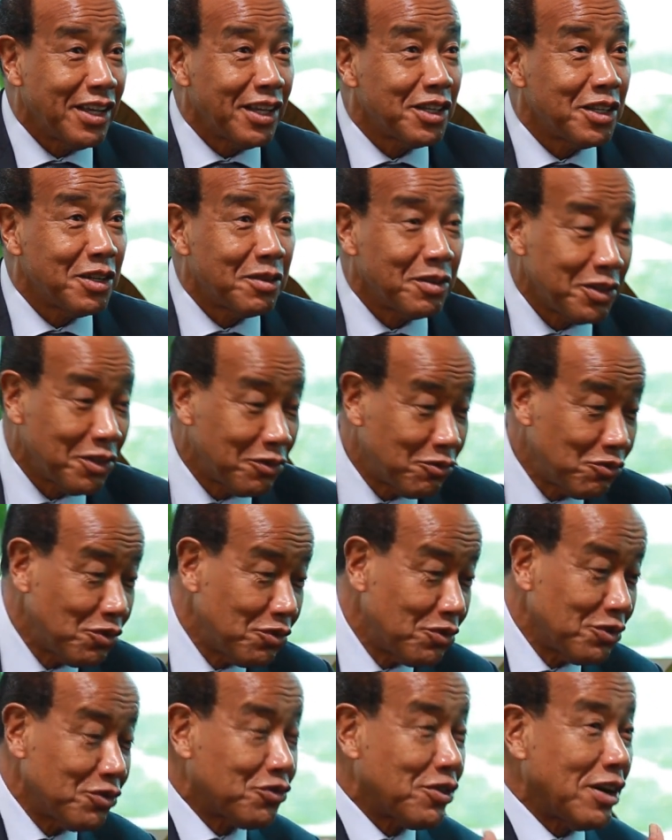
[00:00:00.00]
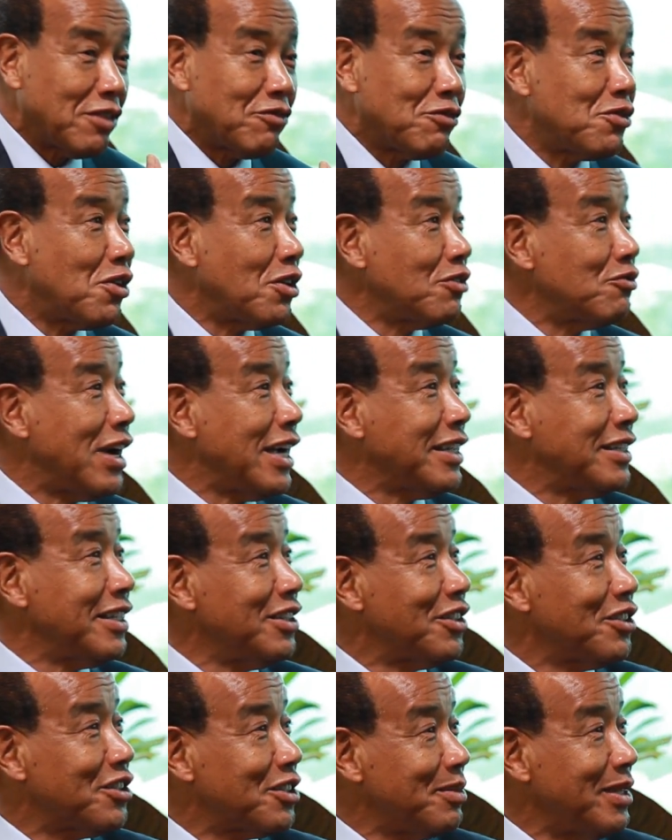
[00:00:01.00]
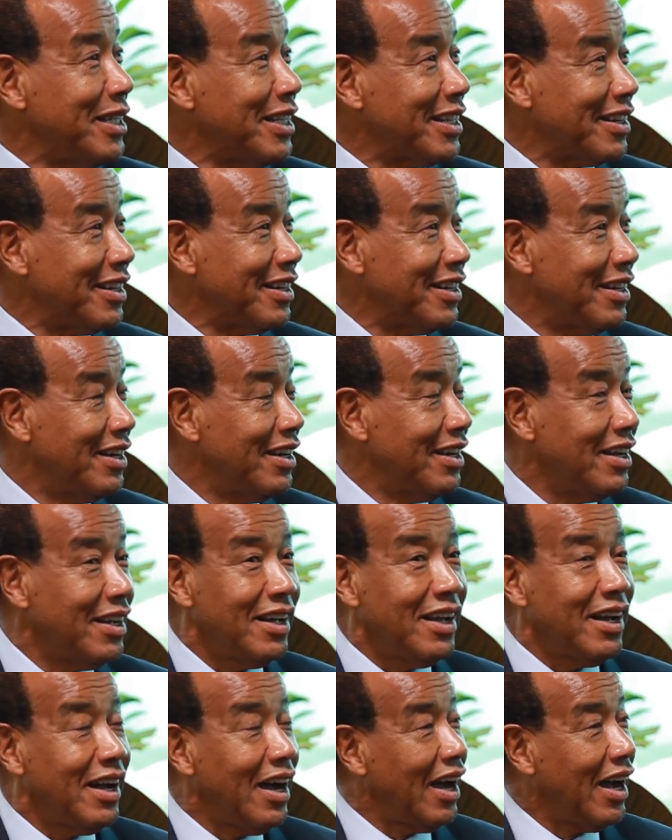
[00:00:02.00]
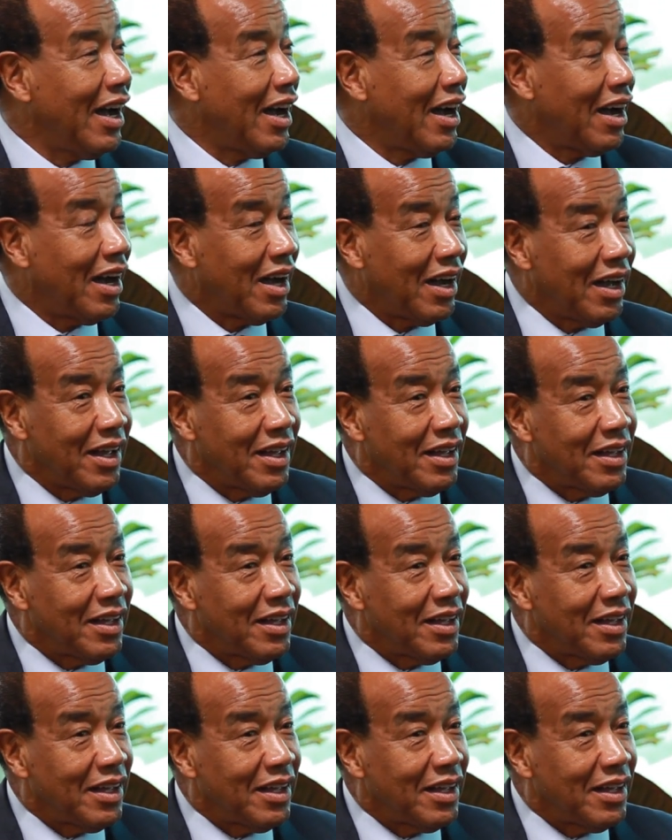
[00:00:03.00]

you run right into Jamaica.